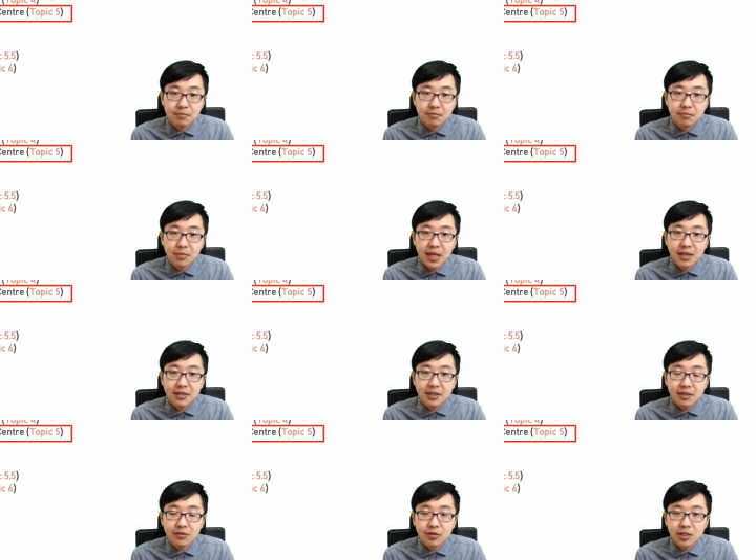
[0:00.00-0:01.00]

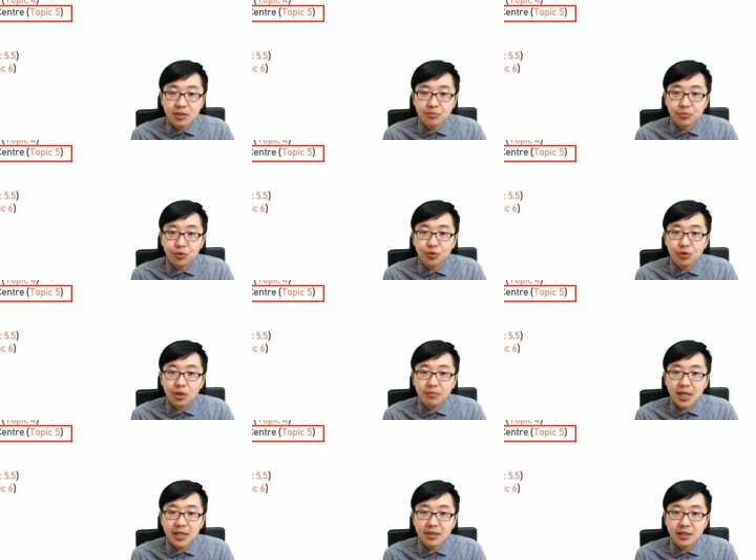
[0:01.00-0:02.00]
bending or the pure
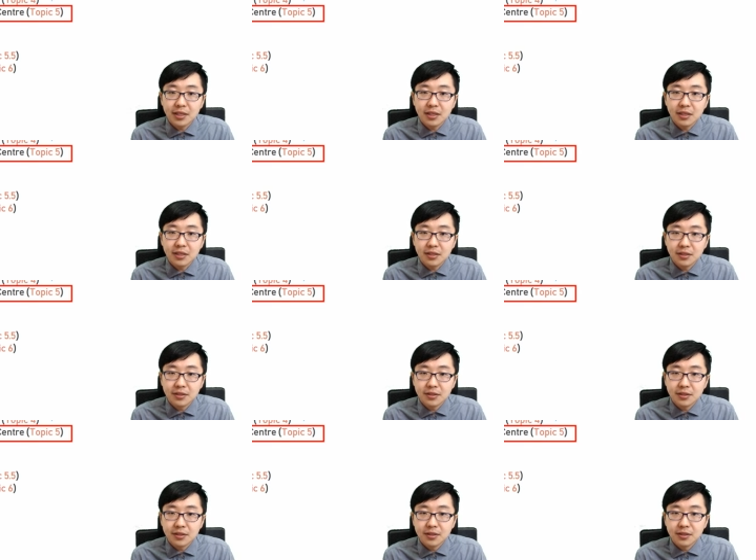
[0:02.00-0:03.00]
bending,
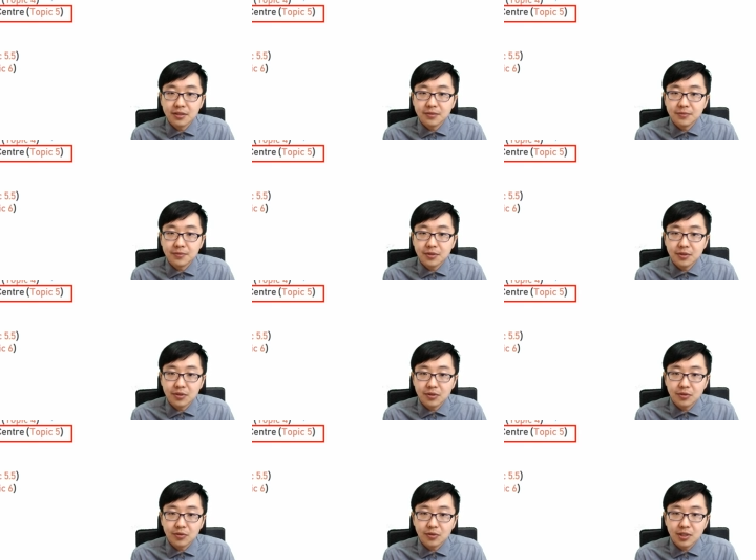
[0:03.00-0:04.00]

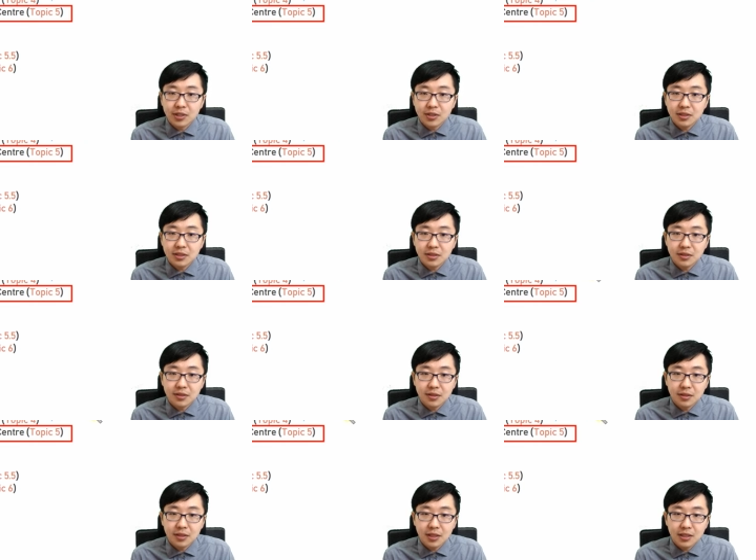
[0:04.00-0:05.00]
or
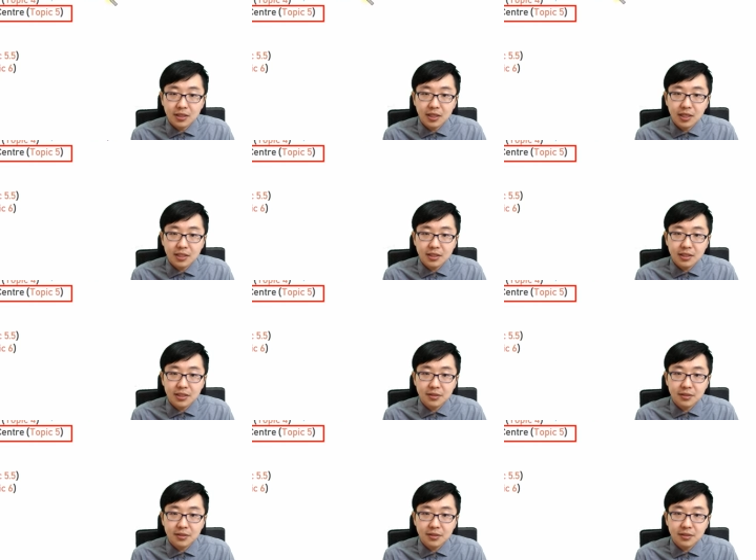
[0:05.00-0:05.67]
like that,